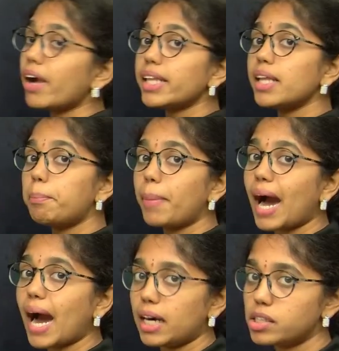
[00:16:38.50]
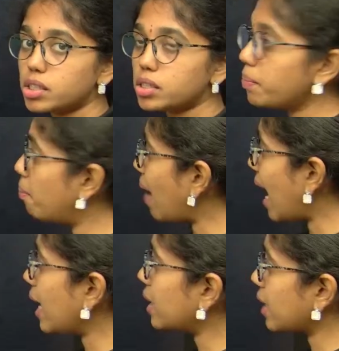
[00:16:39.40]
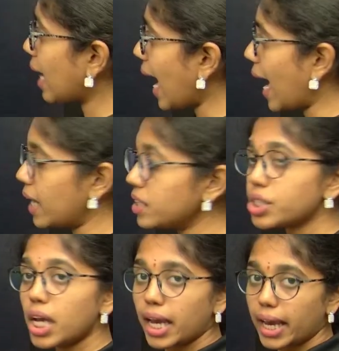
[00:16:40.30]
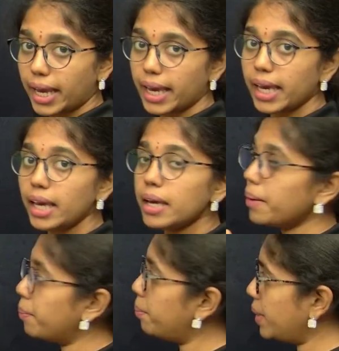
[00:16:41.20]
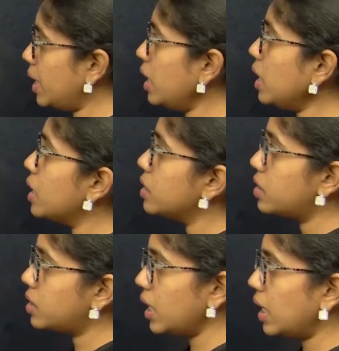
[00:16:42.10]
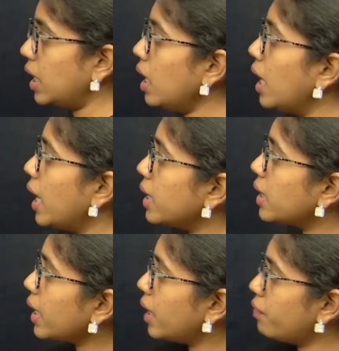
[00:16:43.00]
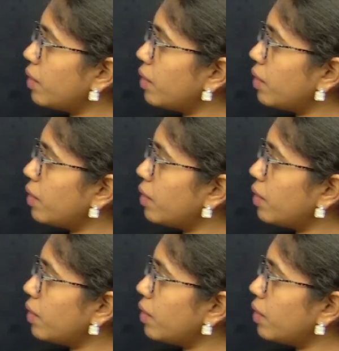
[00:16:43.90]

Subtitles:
the parts marked as A, B, C in the given